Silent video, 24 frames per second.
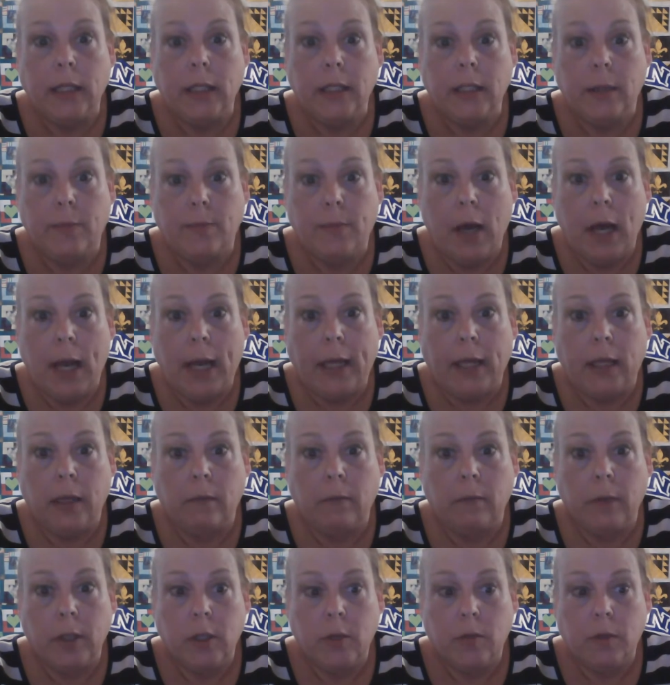to buy it,
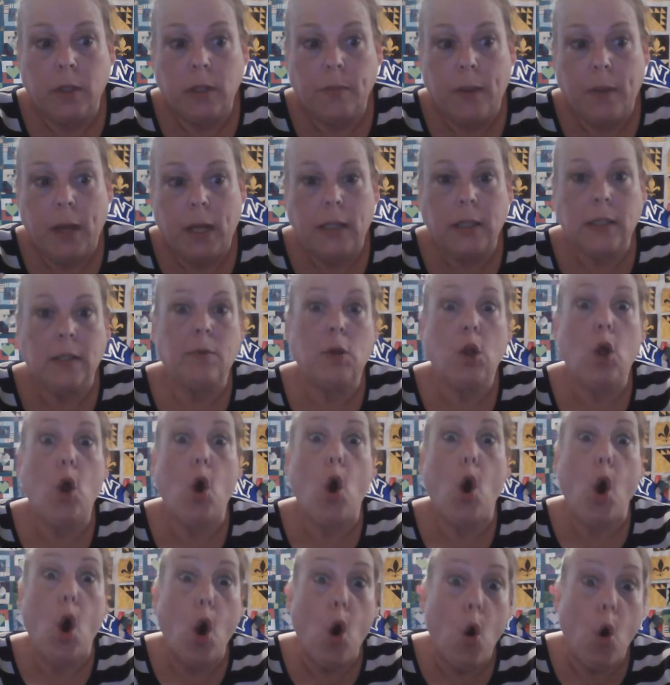which was possible,
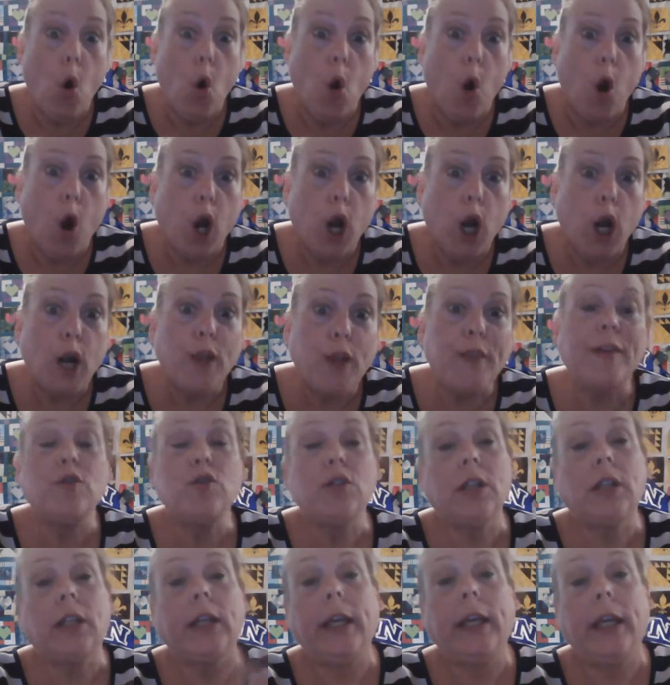or there's
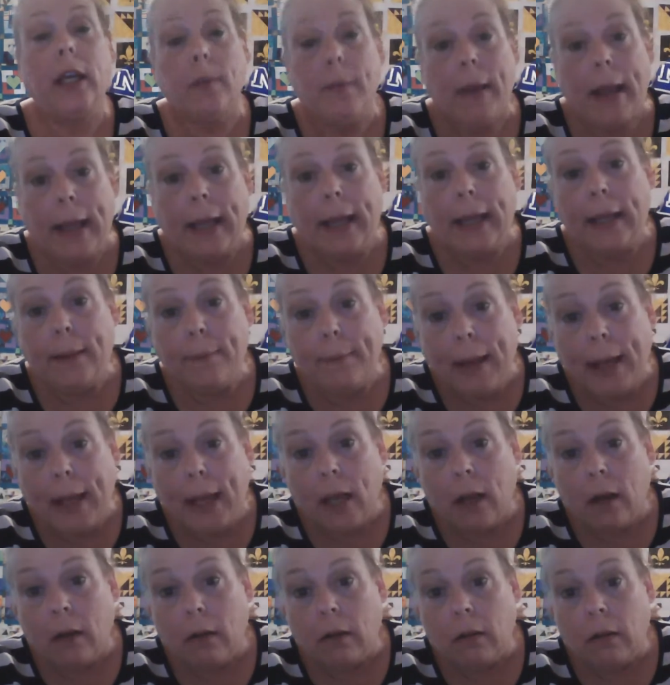a link in my
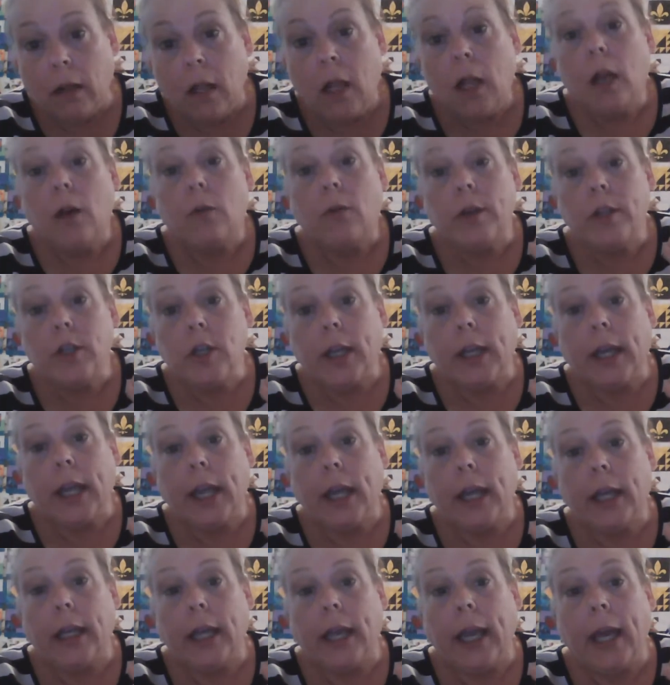email, which I
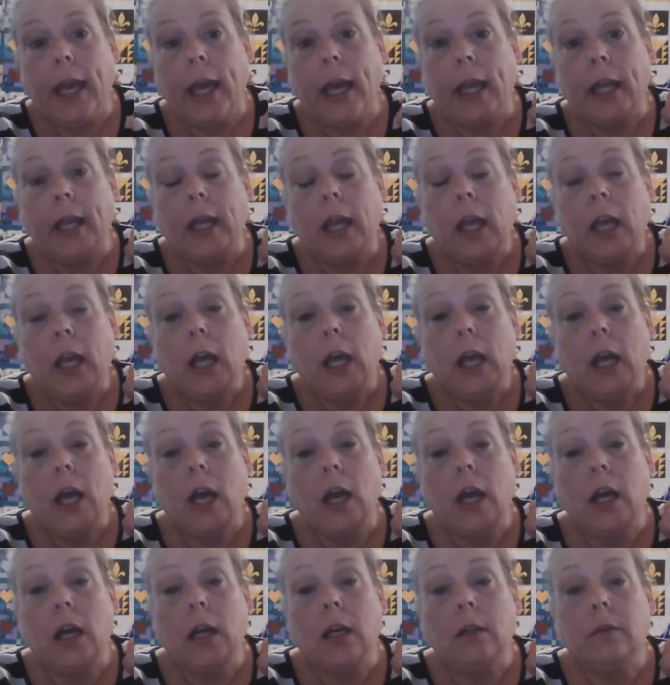can't get,
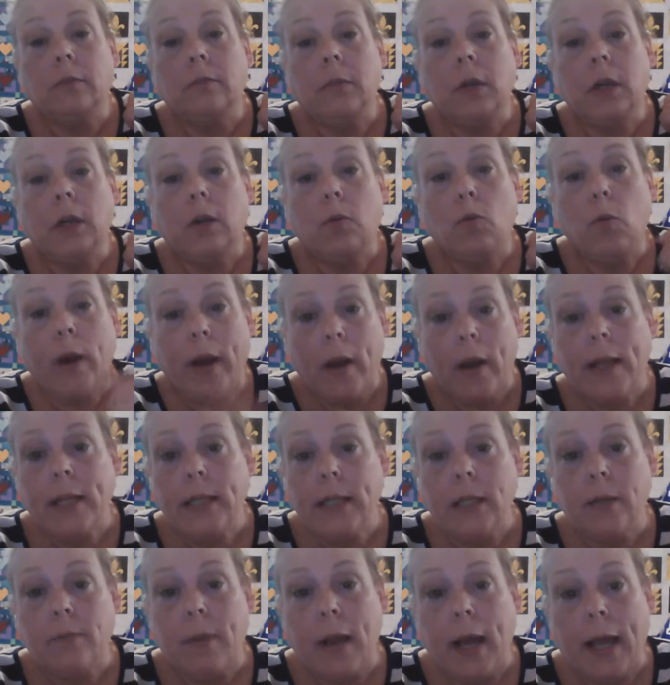where I
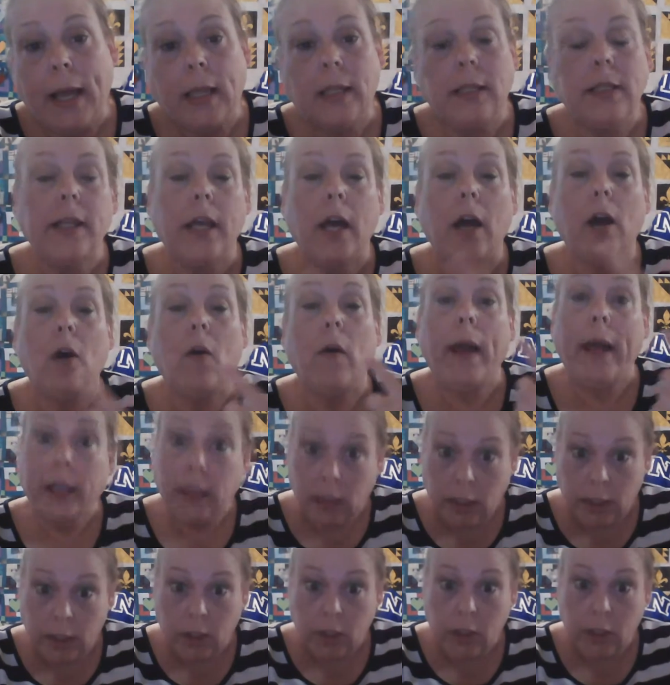did buy it. So at
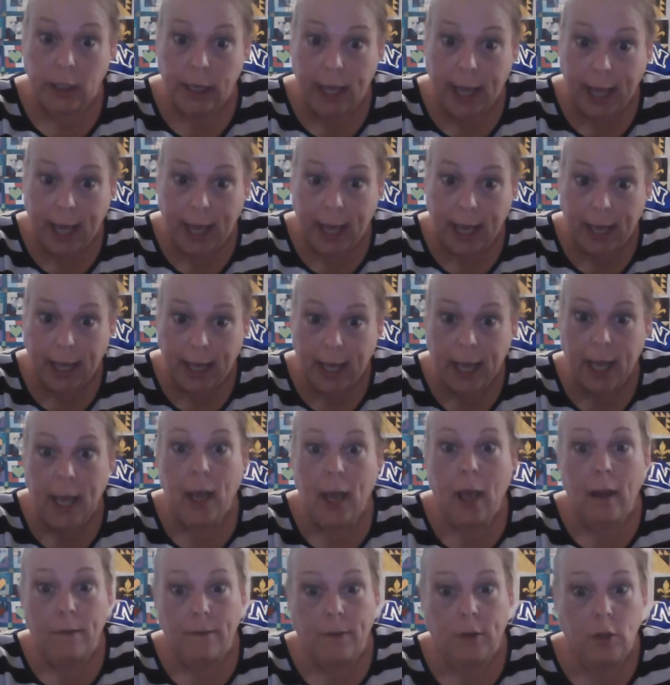lunch today,
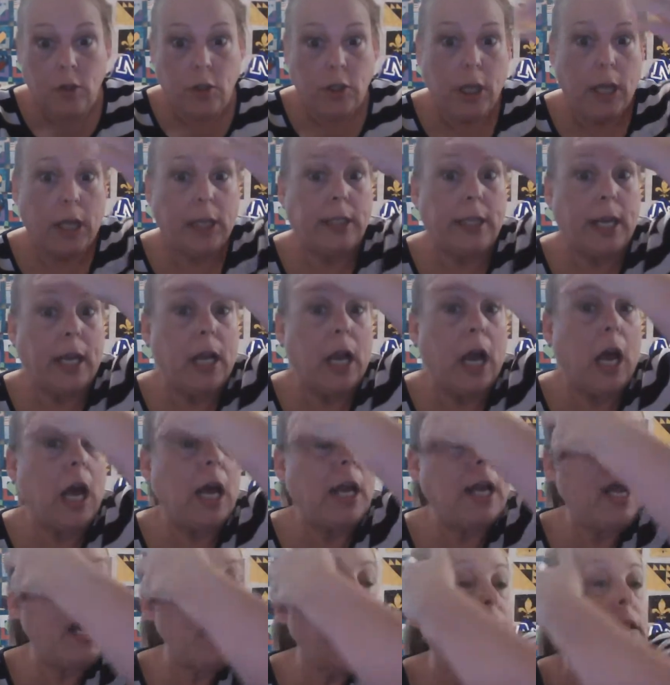first chance I
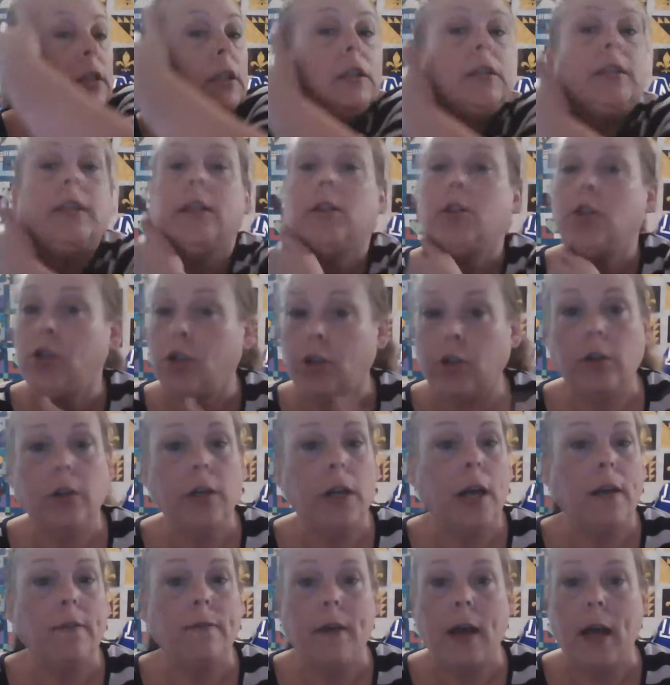got, I looked, and sure
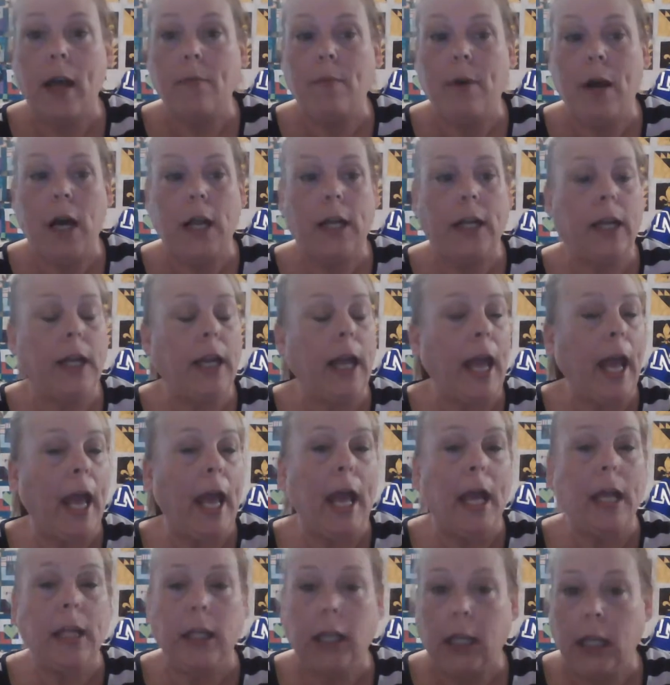enough, I bought it,
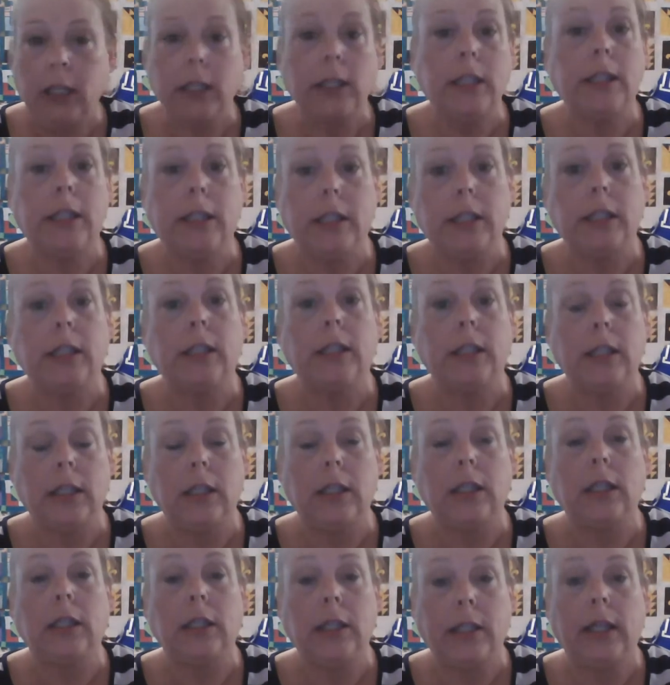and it's
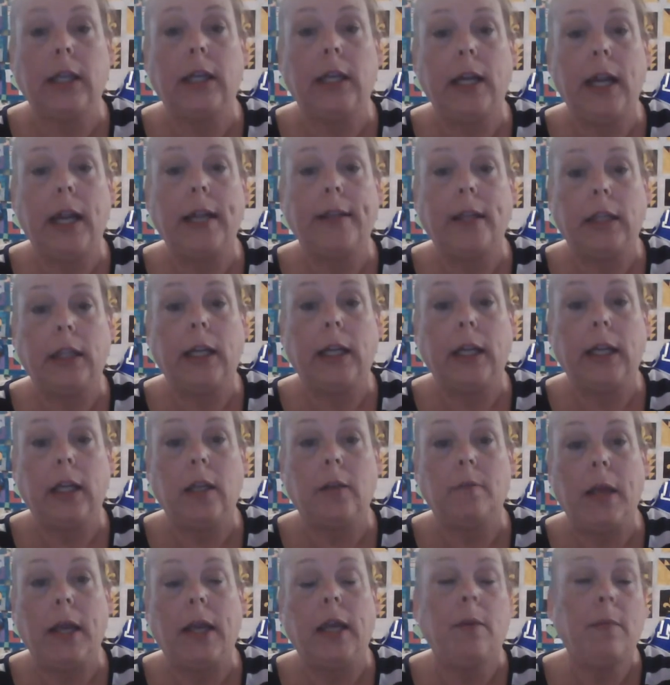sitting at the link
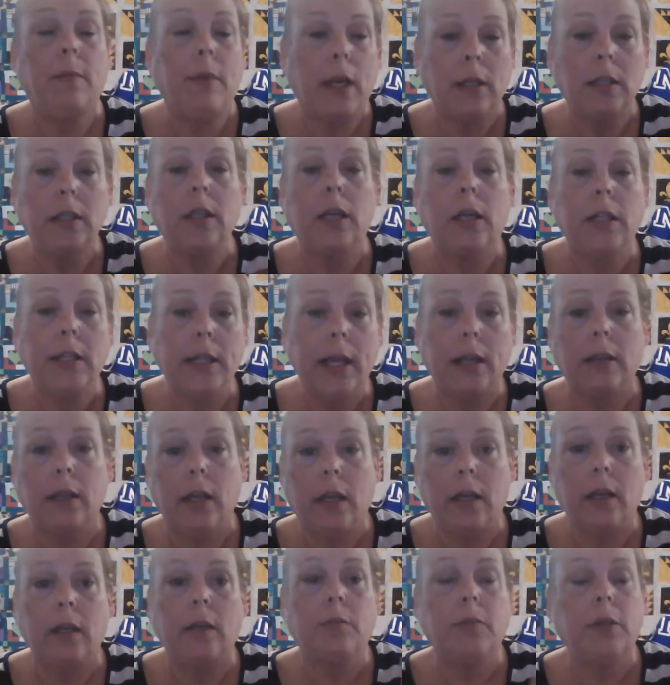in my email. So I
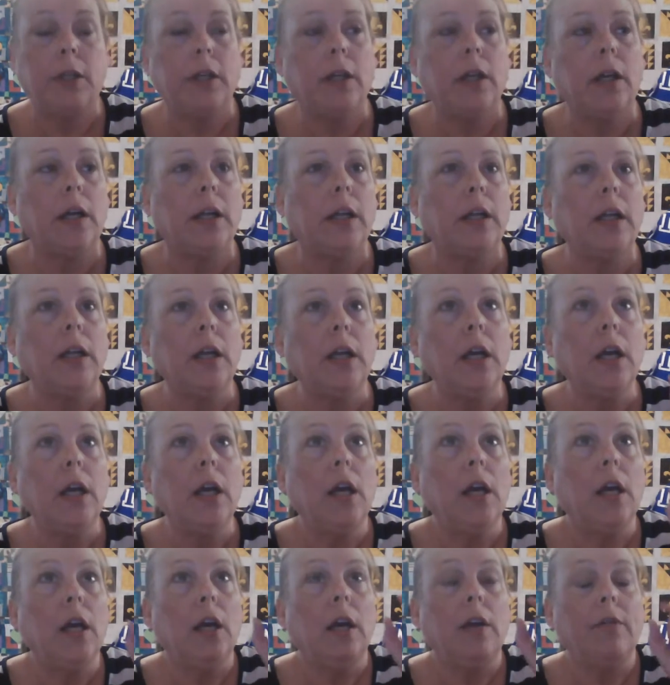downloaded it, put it on a
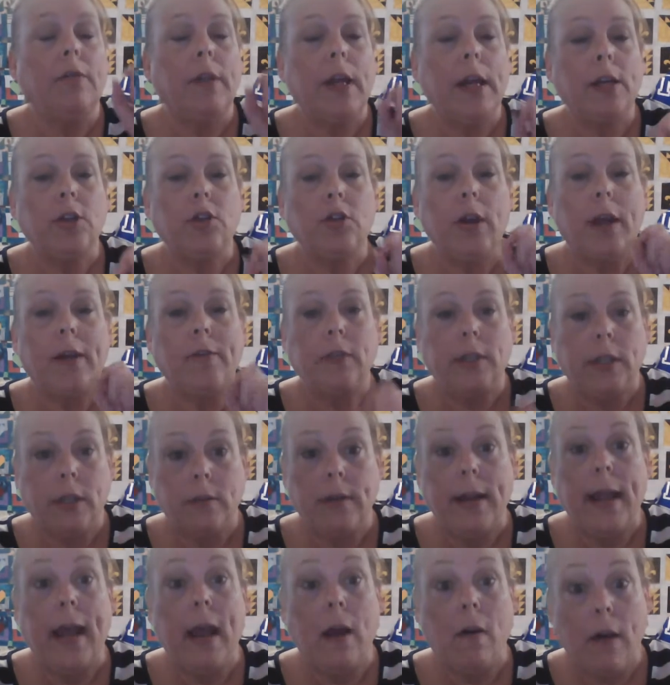flash drive, so
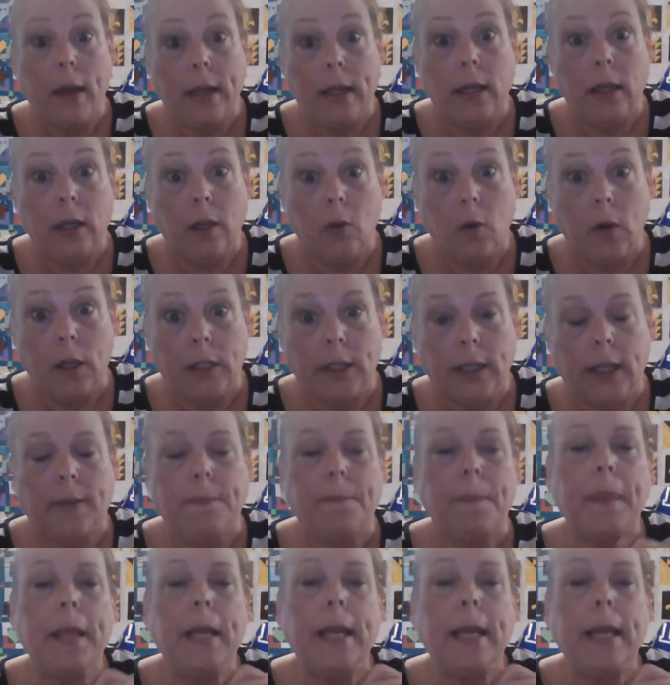now I can quilt it.